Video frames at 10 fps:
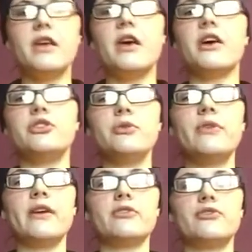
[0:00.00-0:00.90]
A
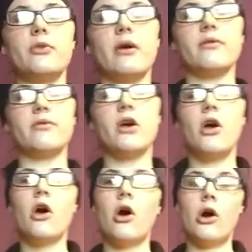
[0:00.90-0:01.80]
2012
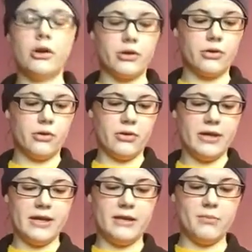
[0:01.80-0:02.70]
article
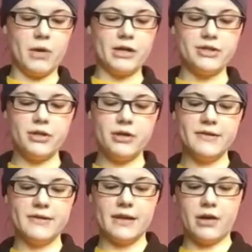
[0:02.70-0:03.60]
in Monitor on
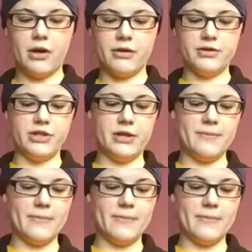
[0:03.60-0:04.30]
Psychology,